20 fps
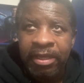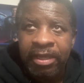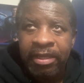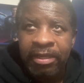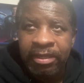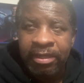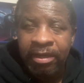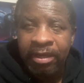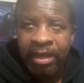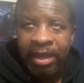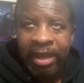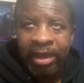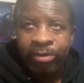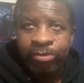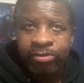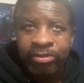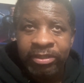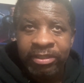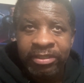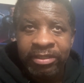young
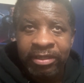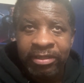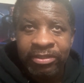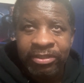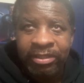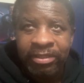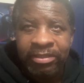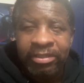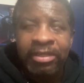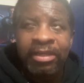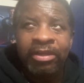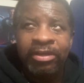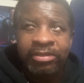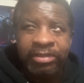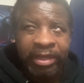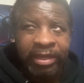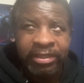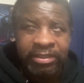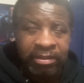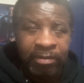actress is, because she looks
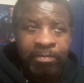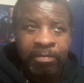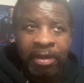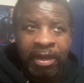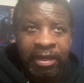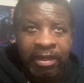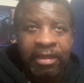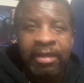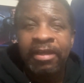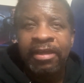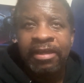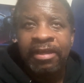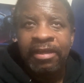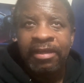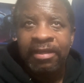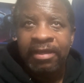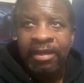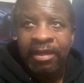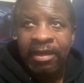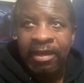like somebody.
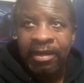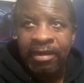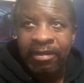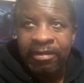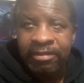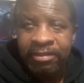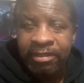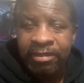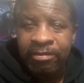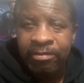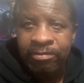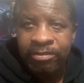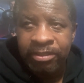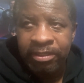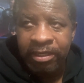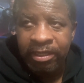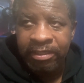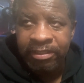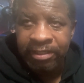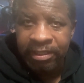I got to see who
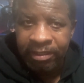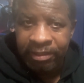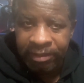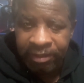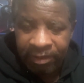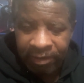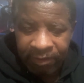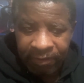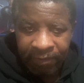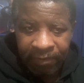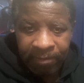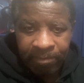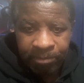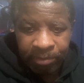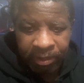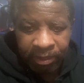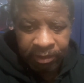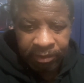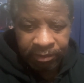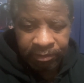she is.
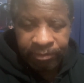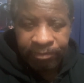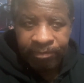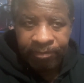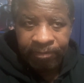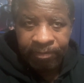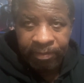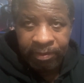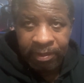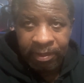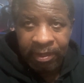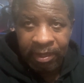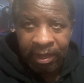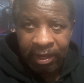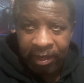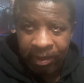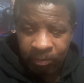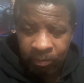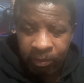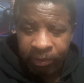But
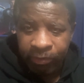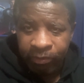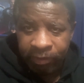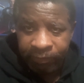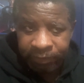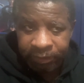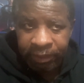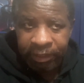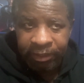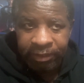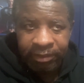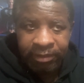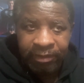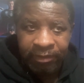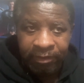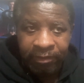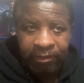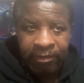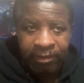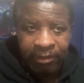I wonder if she is,
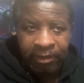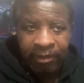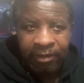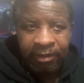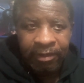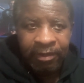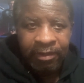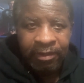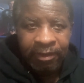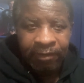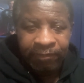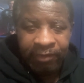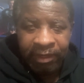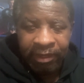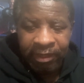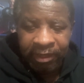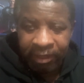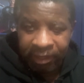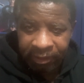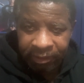if
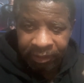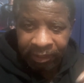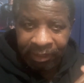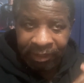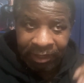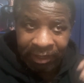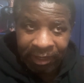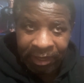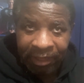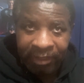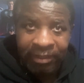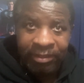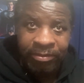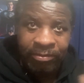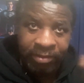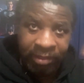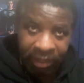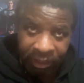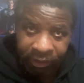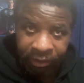they're going to connect it to
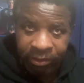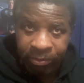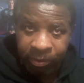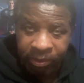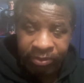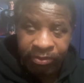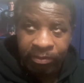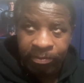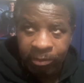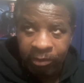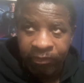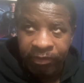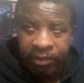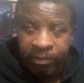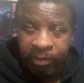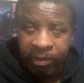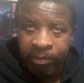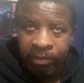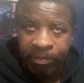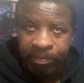the other Twister movie, the
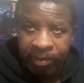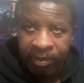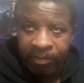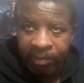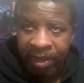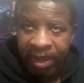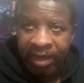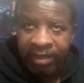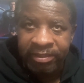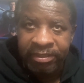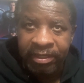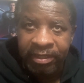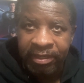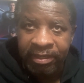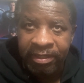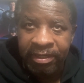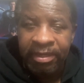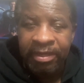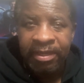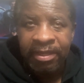one with Bill
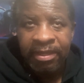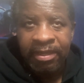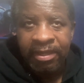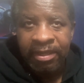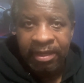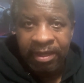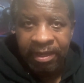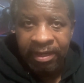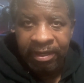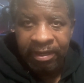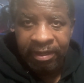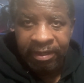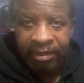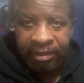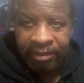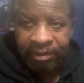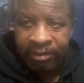Paxton and